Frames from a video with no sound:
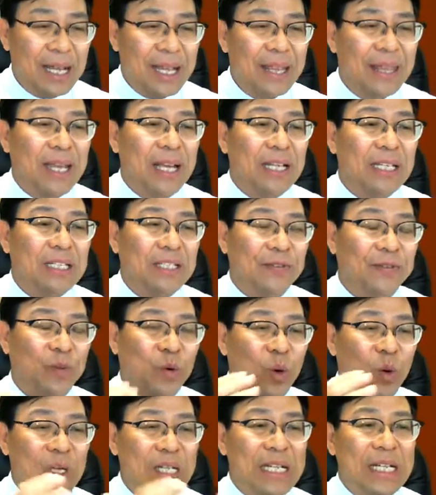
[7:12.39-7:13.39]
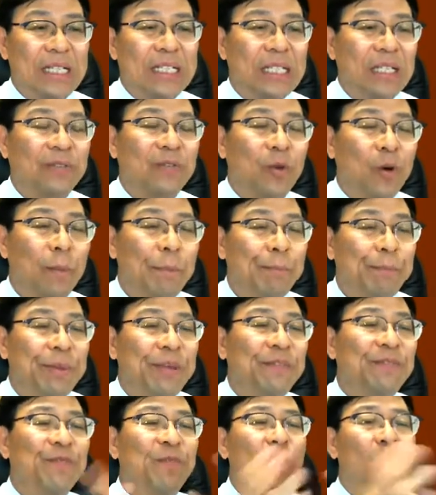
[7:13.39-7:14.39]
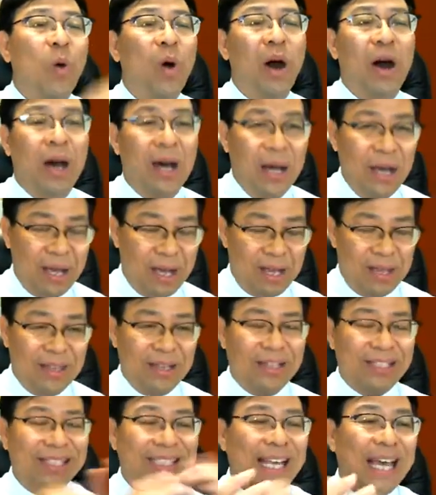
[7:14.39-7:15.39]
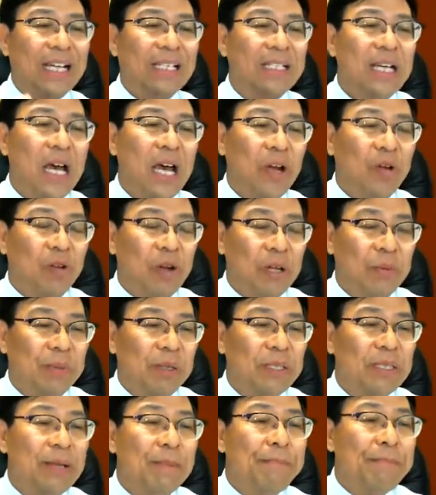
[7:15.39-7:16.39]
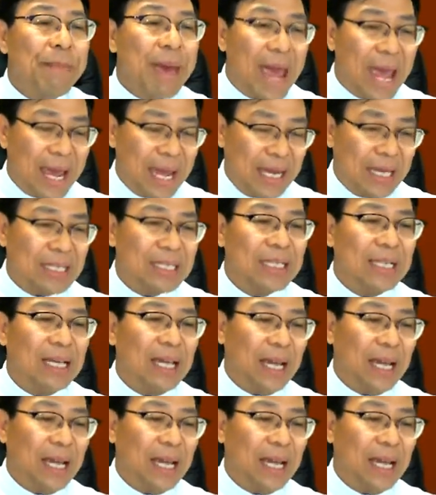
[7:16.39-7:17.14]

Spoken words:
Then this is for before the sector agreement made,